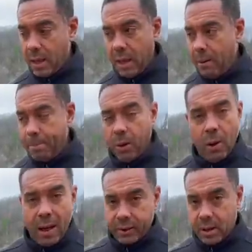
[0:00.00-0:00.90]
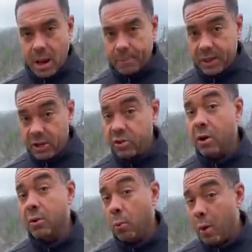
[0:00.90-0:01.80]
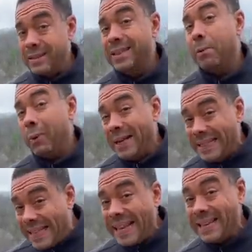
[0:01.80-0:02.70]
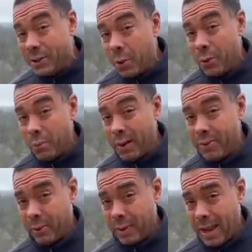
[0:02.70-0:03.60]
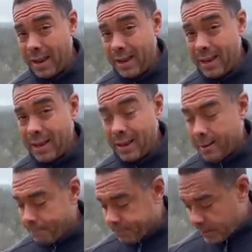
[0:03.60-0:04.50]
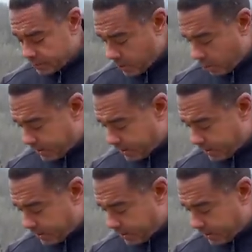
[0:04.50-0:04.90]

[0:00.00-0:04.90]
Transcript: it blew out the competition on the ones that we didn't do it with, okay? So